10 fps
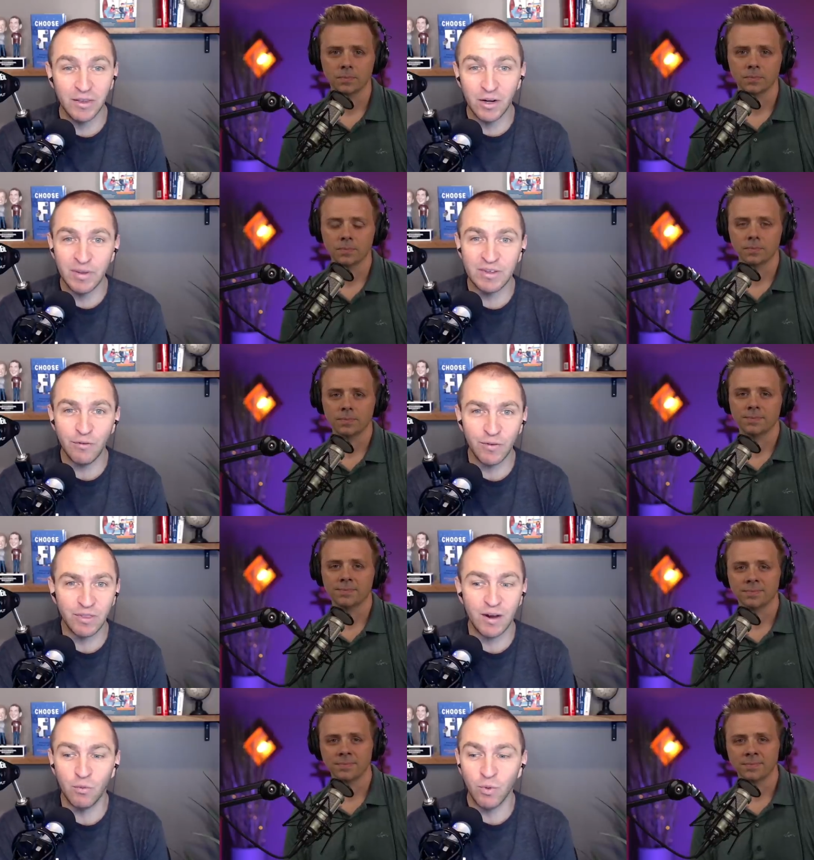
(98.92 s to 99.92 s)
Speaker 1: a little bit different
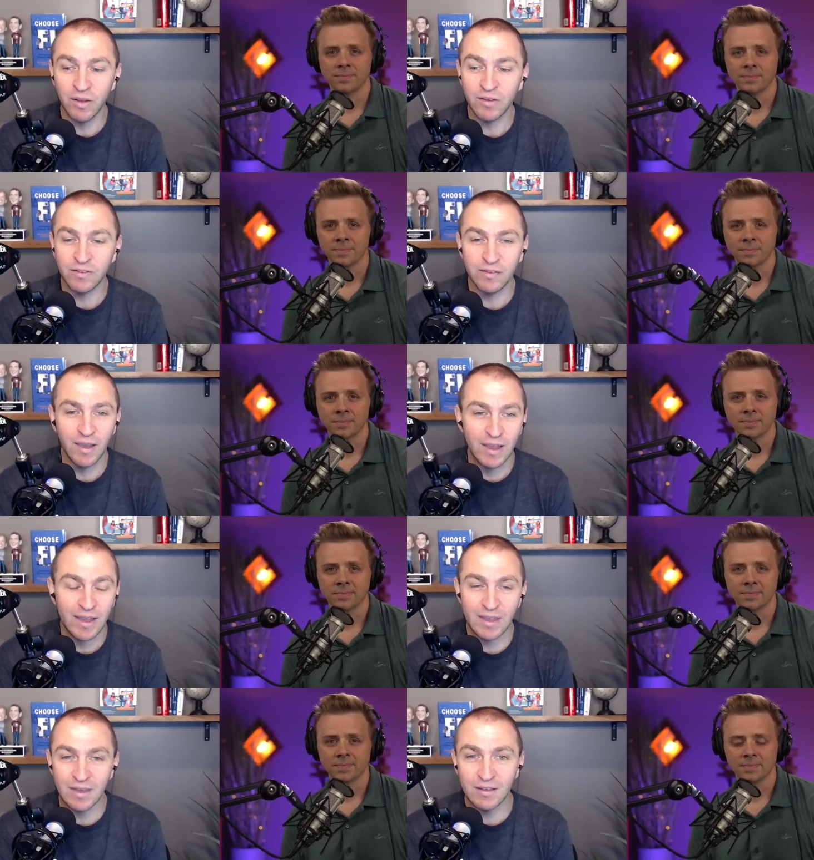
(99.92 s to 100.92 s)
than it was
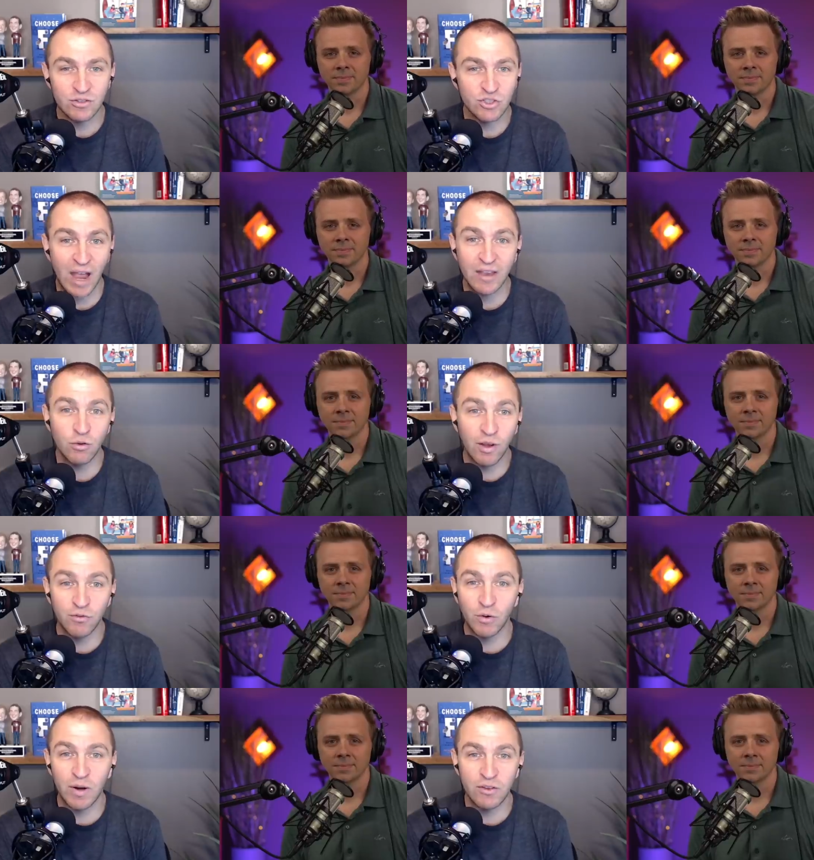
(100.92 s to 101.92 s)
in January of
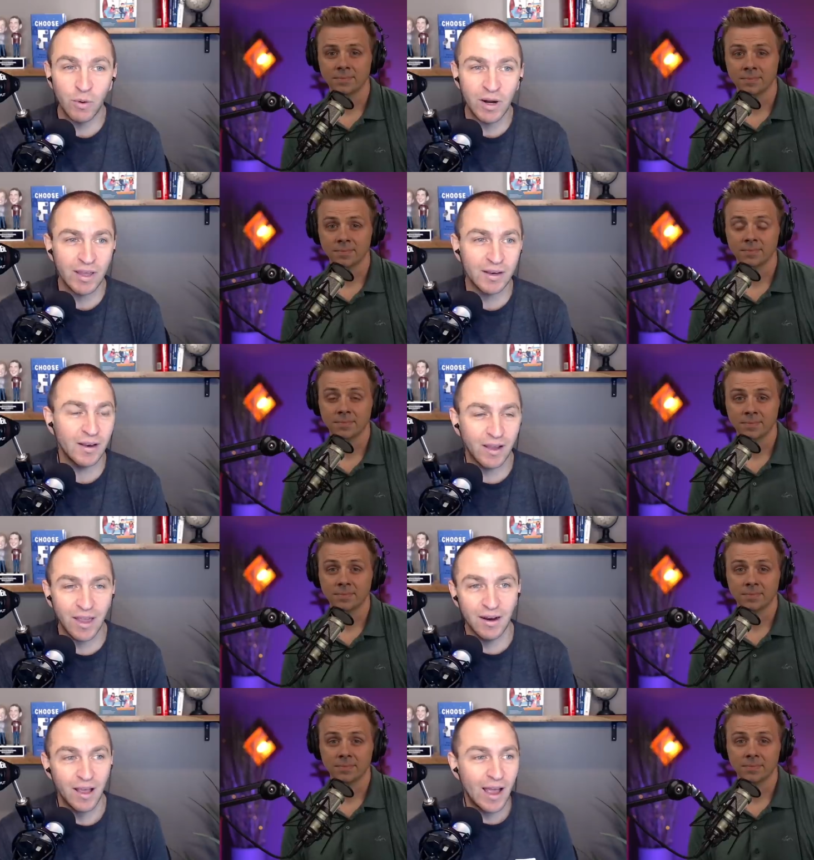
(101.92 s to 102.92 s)
2020. And
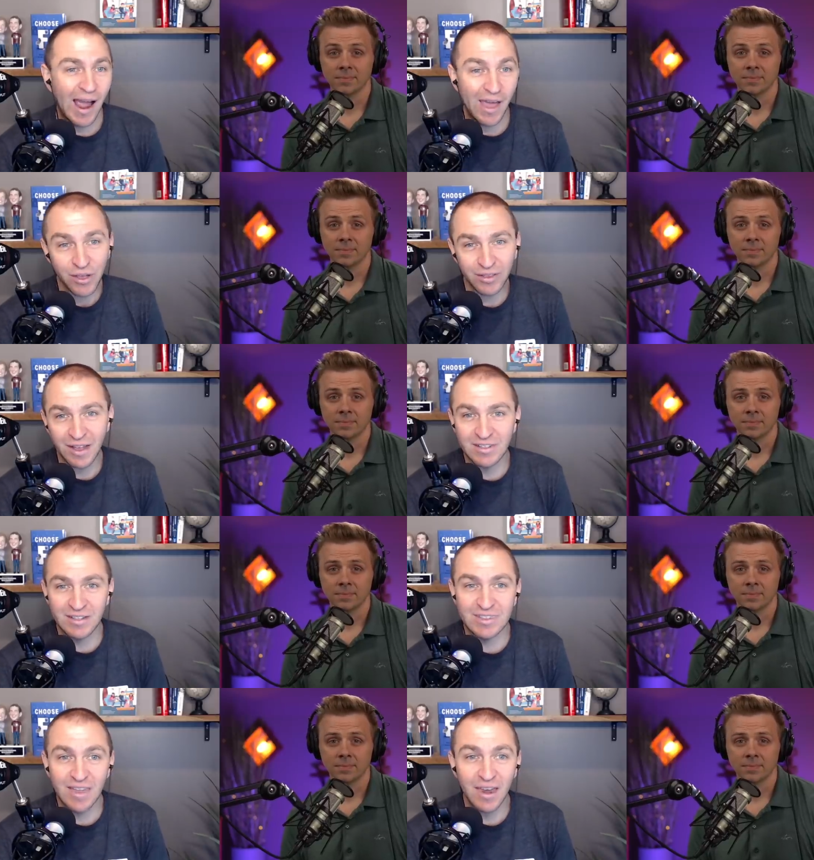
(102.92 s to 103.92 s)
again, I think that's
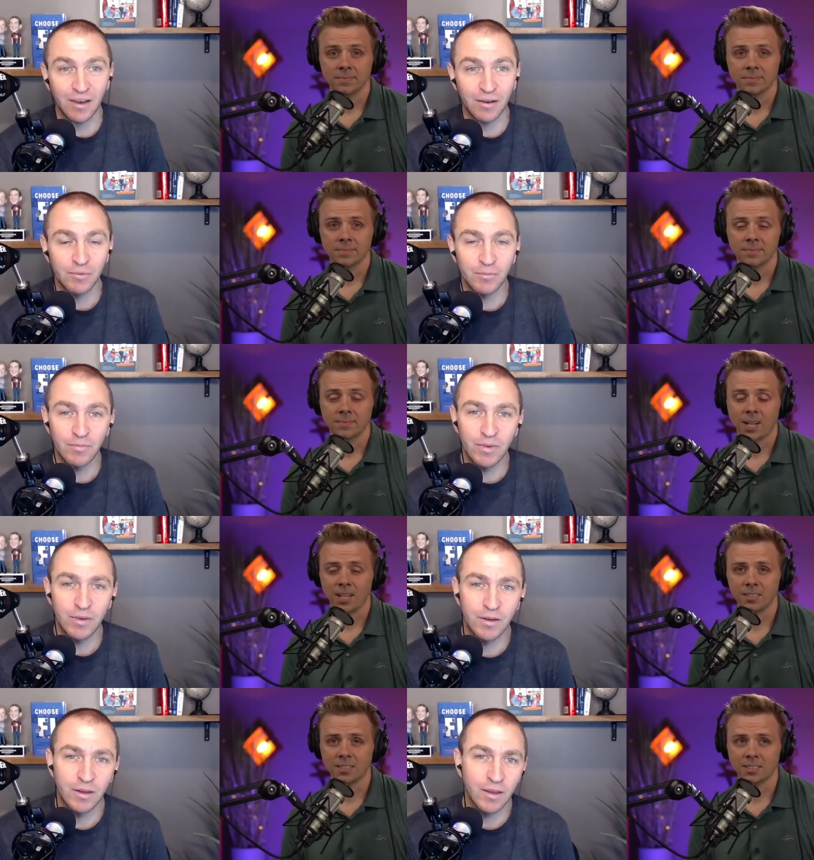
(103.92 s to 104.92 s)
exciting. It
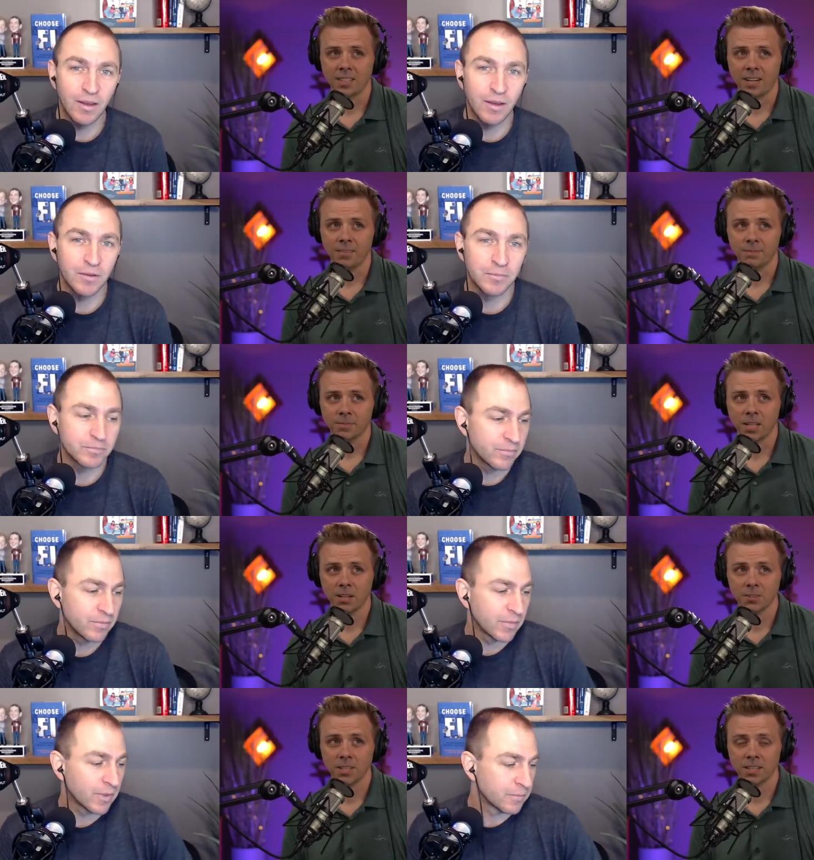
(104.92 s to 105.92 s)
is
Speaker 2: exciting. The other
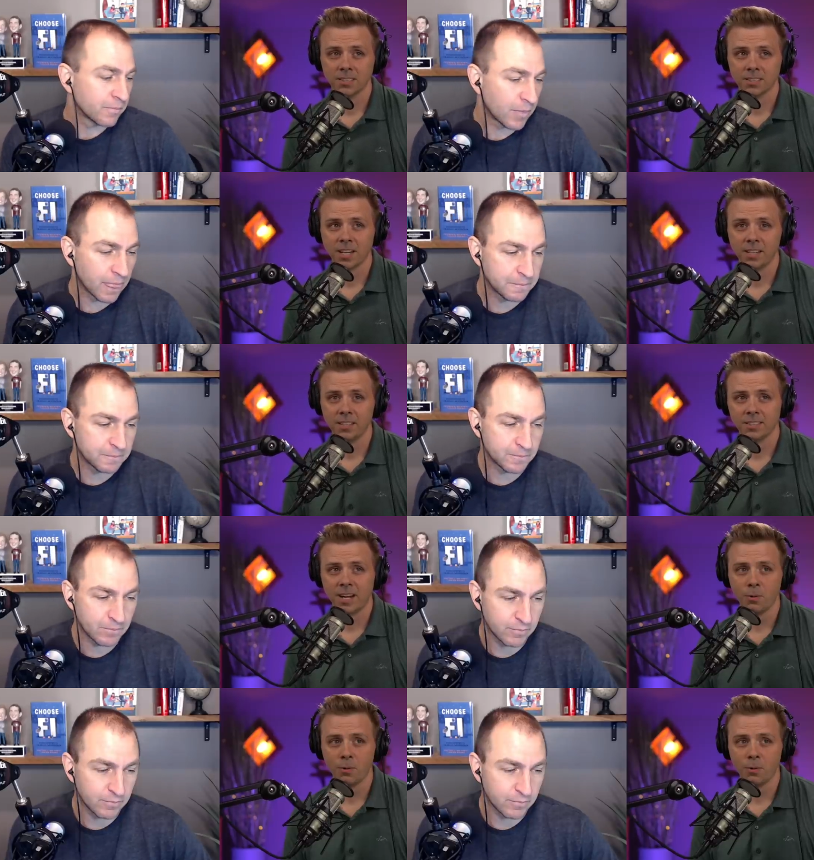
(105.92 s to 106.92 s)
thing that's exciting is
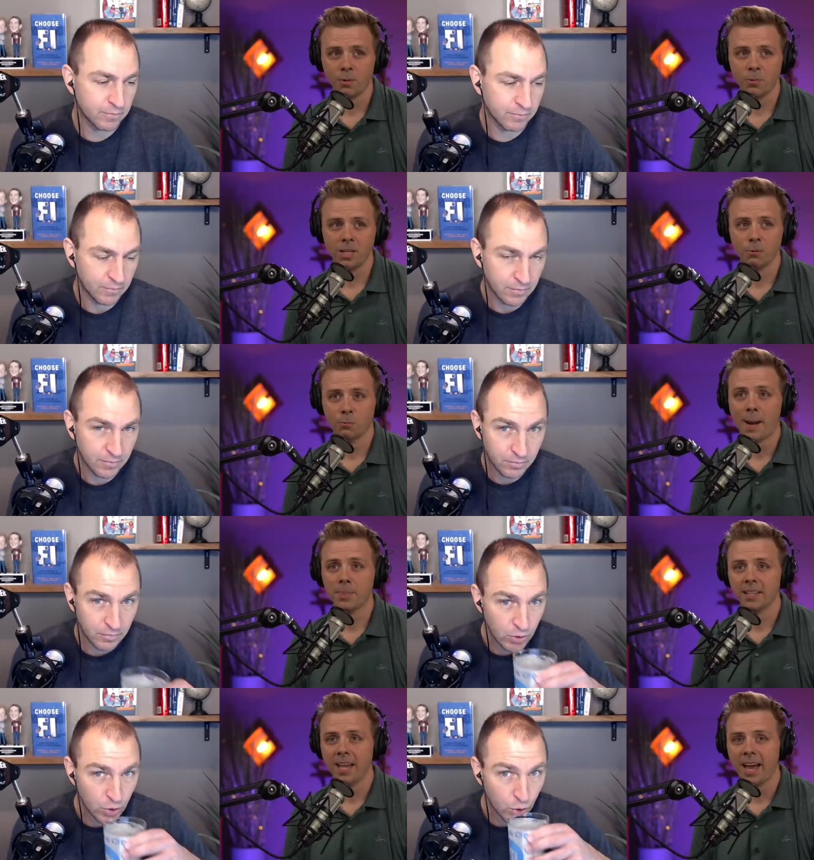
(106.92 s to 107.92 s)
that we
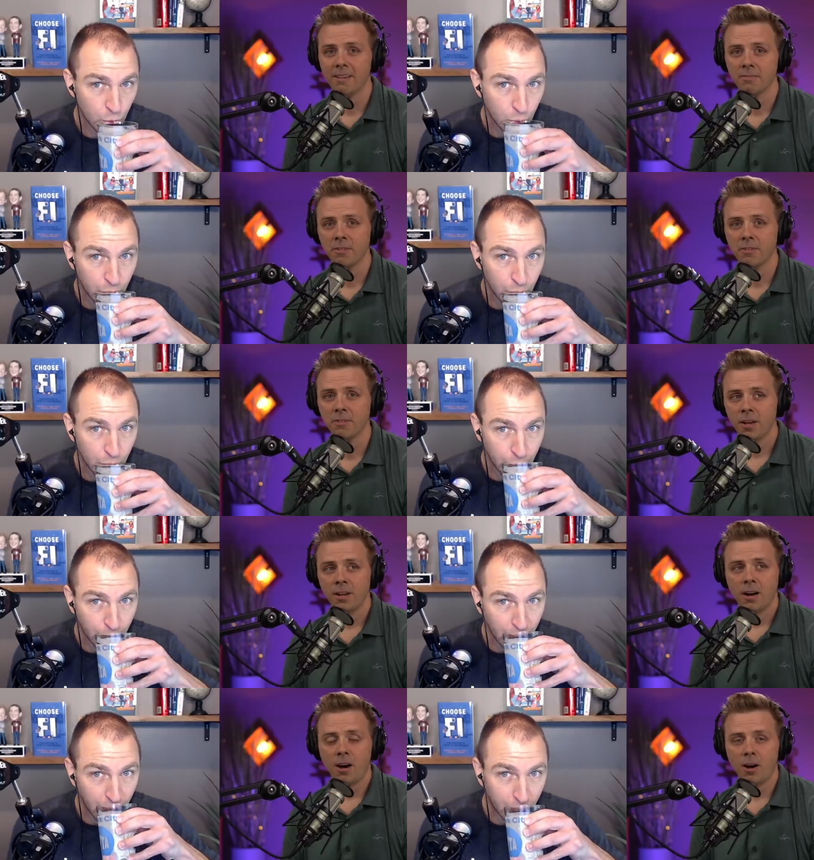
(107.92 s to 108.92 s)
rapidly have
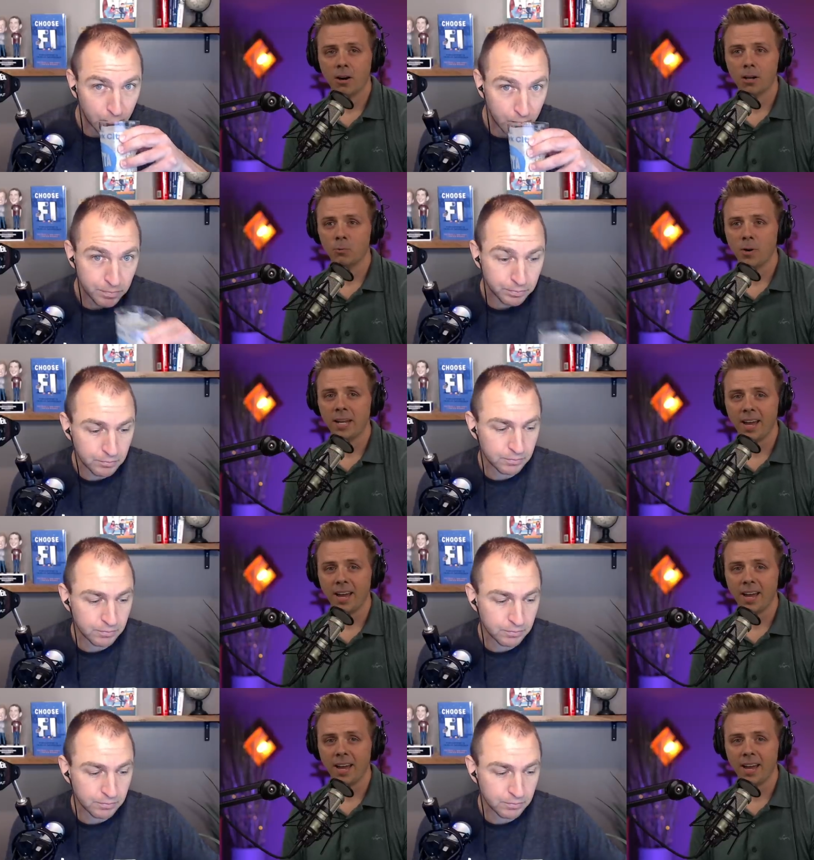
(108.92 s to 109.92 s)
our Red
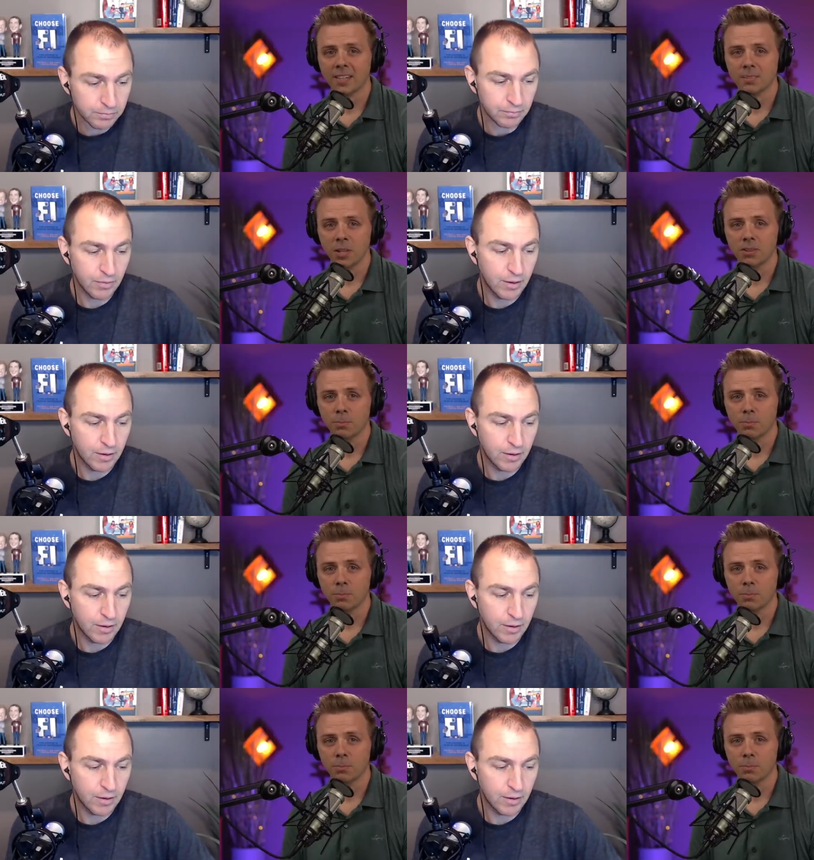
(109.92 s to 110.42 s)
X month